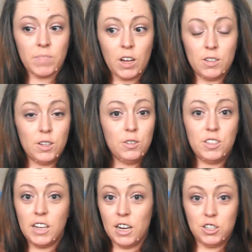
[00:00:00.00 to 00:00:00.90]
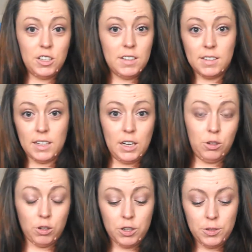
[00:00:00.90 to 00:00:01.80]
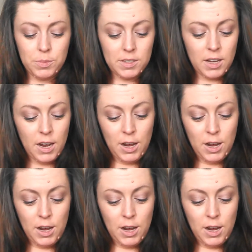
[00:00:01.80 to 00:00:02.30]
associations and groups.